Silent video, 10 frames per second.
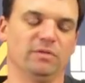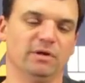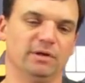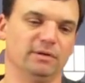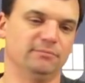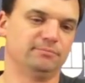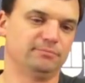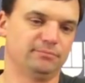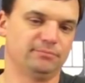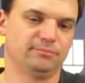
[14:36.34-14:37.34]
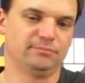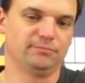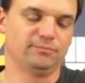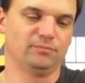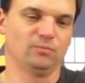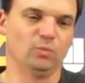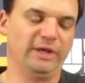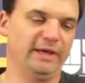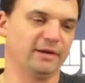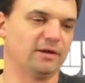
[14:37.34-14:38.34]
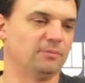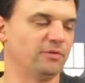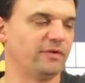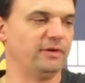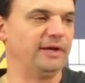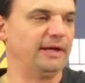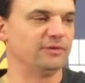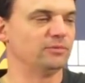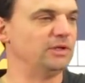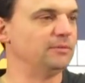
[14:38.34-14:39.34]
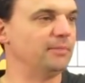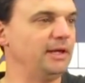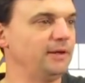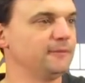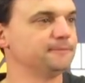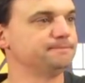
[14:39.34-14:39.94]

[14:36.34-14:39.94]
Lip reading: And we had a couple third downs we didn't make.